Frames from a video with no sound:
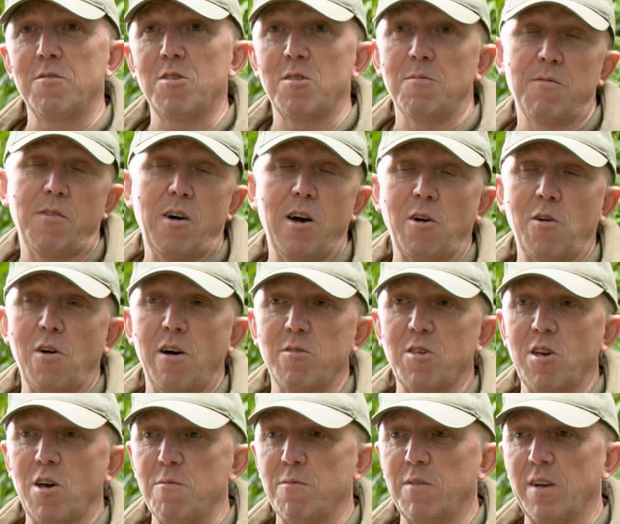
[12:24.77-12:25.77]
some photographs
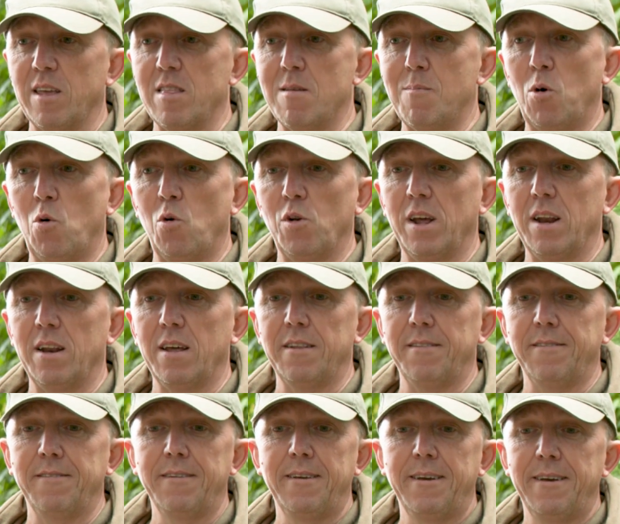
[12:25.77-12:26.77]
hopefully in the morning.
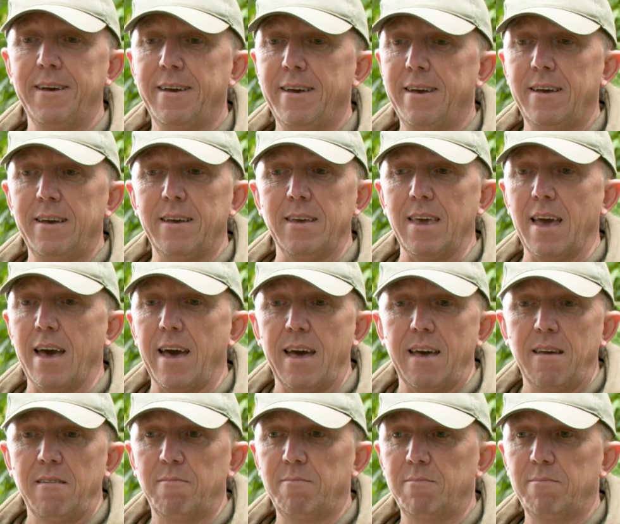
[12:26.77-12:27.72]
And yeah,